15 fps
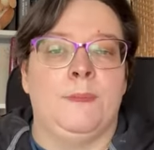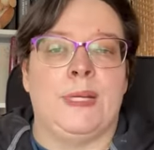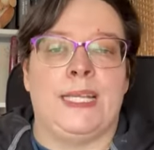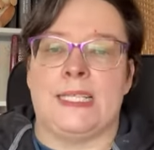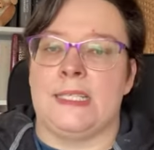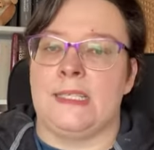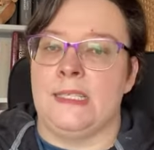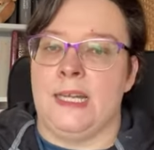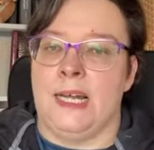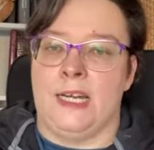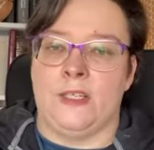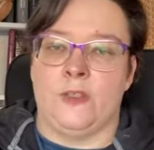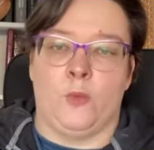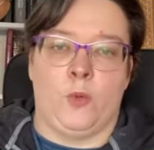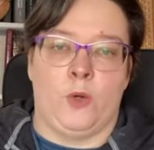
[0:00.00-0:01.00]
but it's
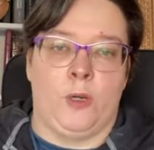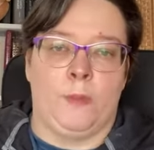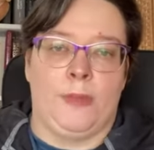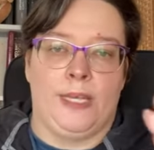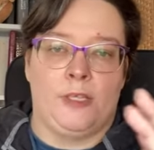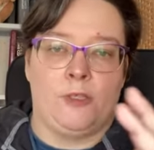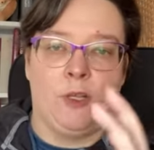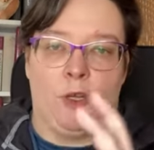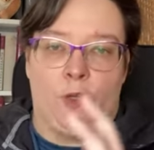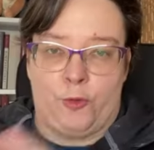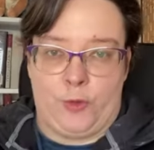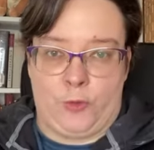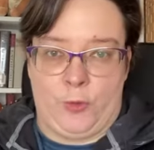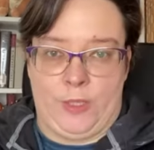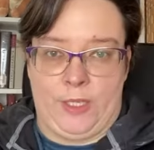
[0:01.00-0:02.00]
not as warm as
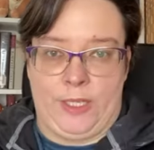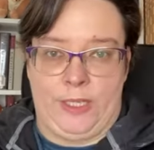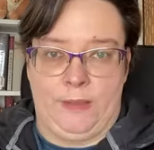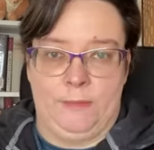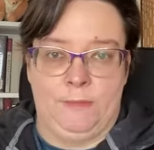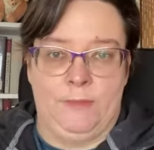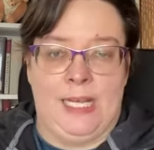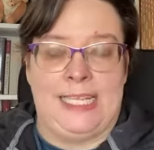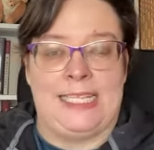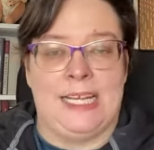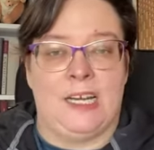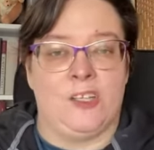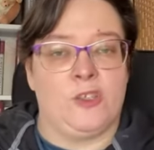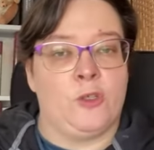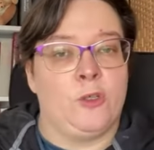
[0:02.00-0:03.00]
Australia. It's
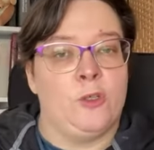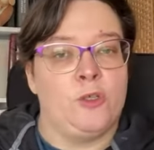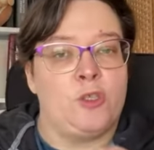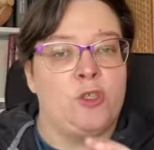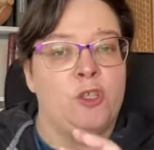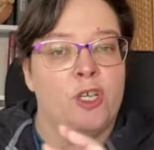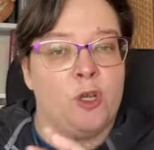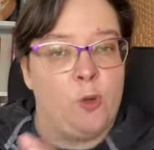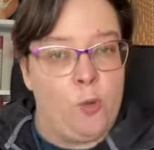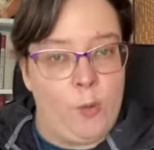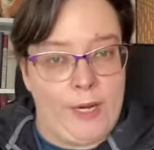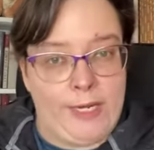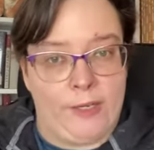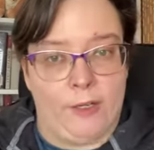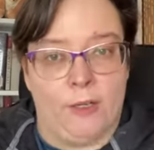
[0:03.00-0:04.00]
not as close to the
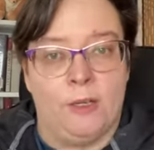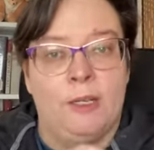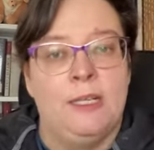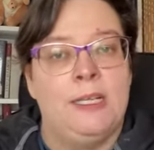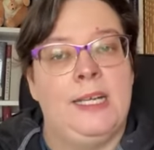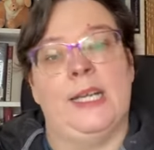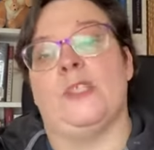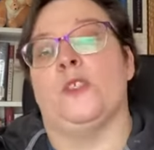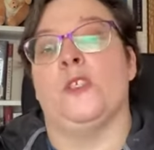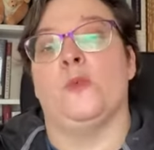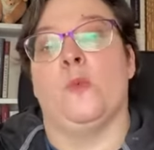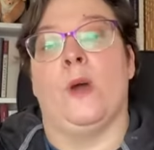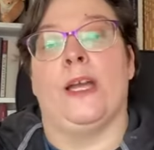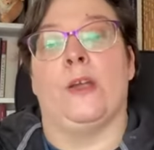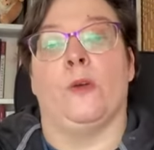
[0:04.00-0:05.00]
equator as
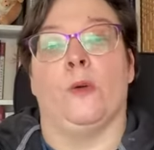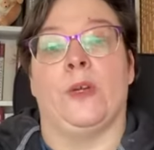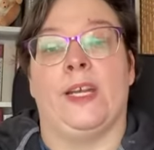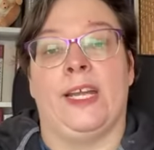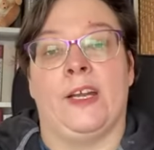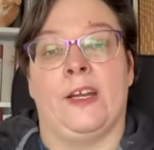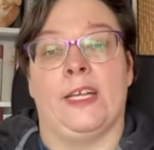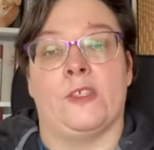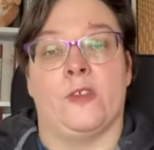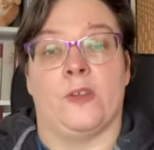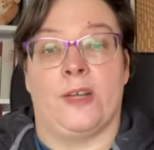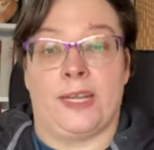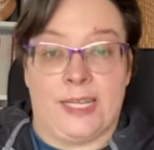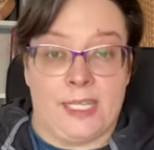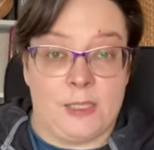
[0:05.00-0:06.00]
these wine growing areas, so
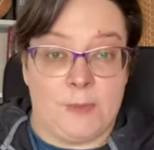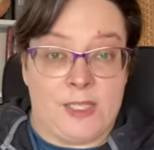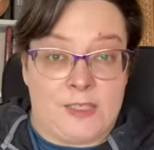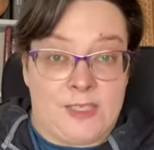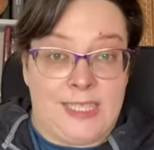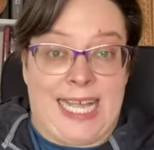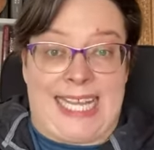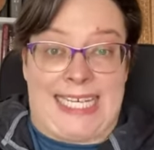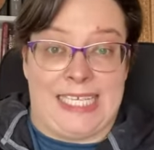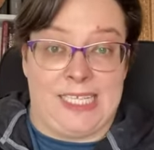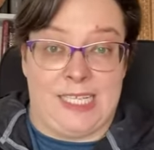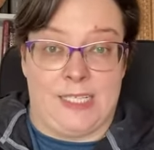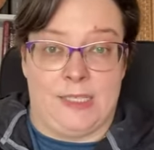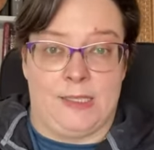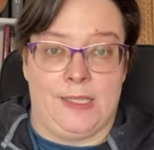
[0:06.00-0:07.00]
they're not getting as much light
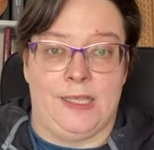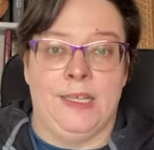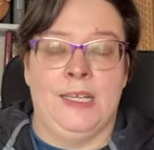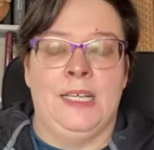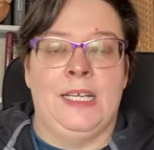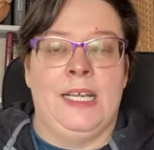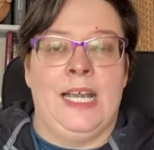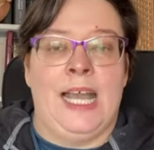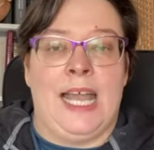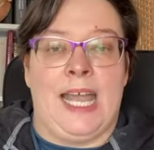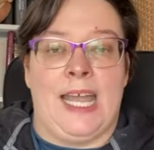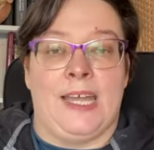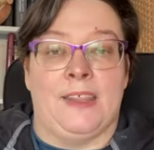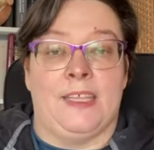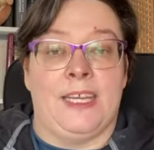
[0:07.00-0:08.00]
intensity.
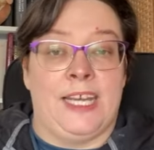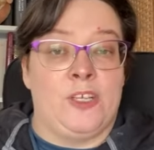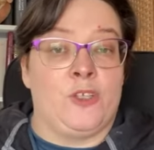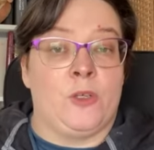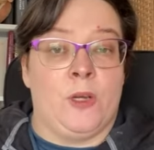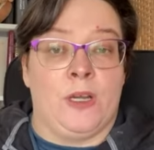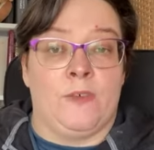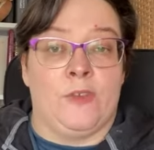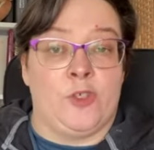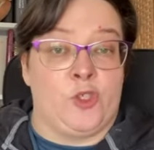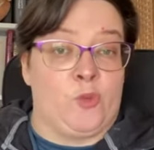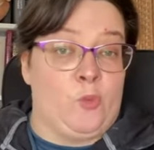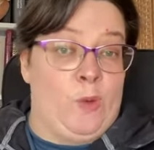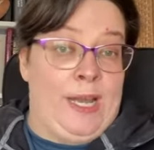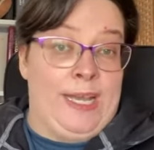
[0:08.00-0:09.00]
And the nature of the
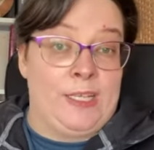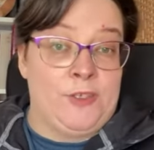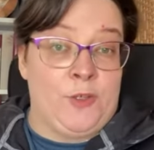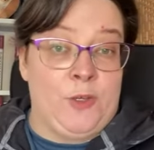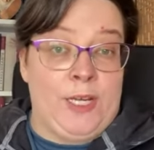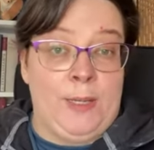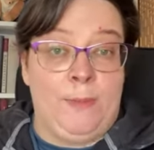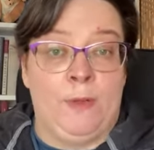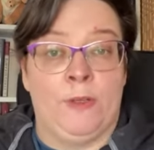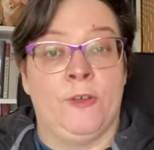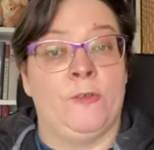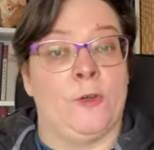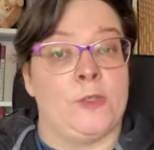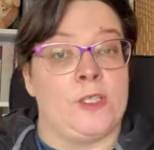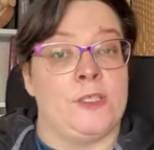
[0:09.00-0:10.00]
Shiraz grape
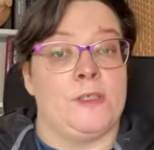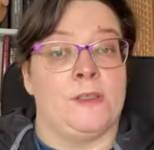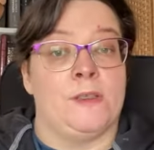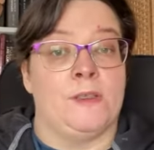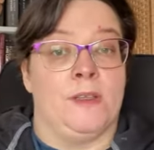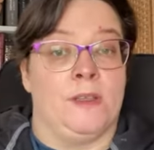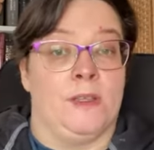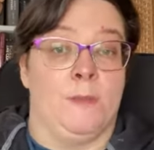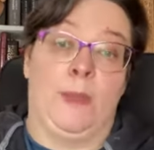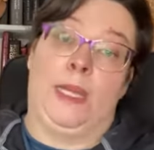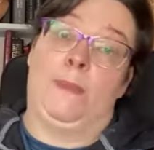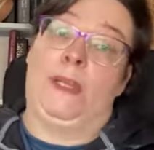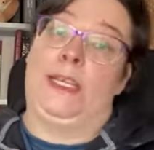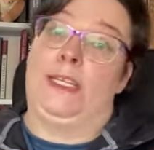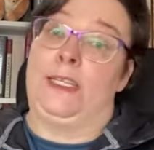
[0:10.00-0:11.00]
versus the
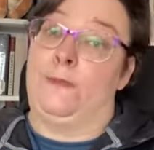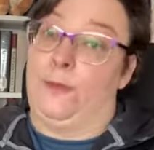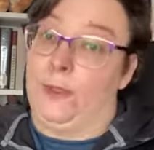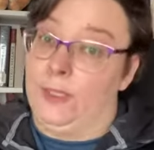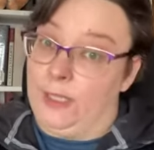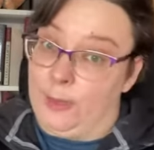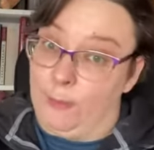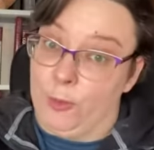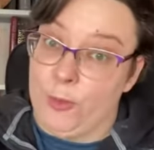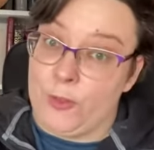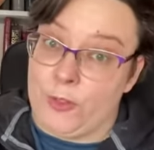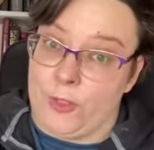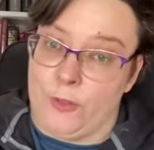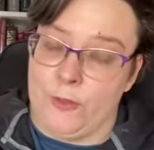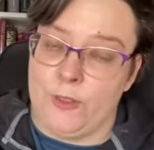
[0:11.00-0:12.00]
many different
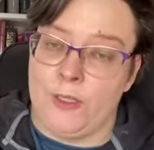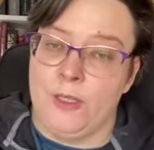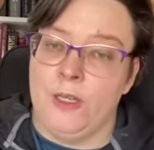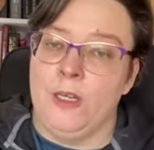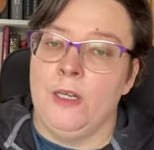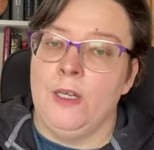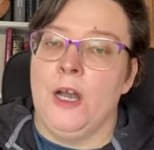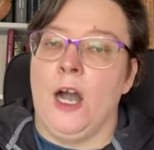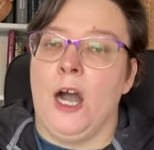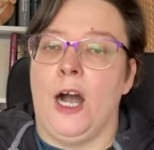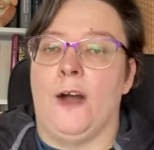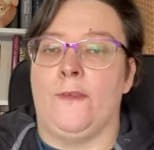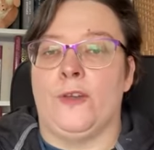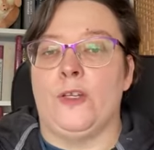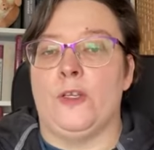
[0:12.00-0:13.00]
Lambruscos
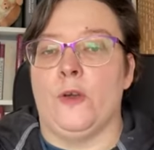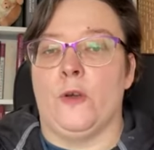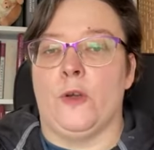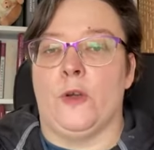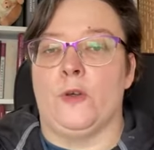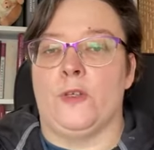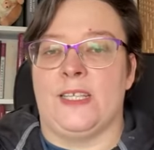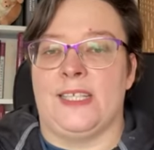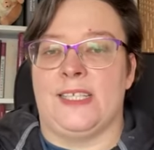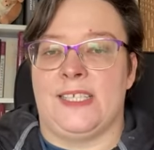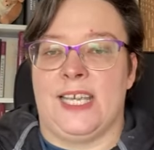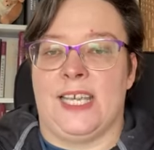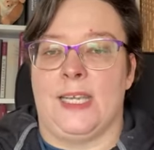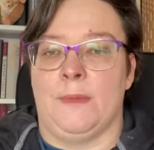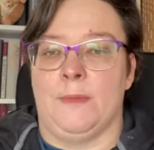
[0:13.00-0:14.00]
often don't go to the
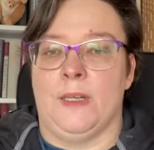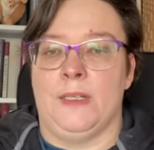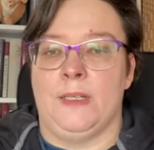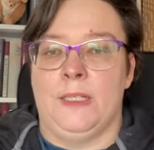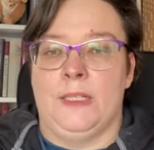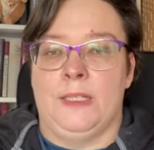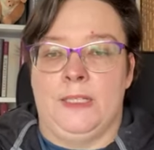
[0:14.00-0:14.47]
same,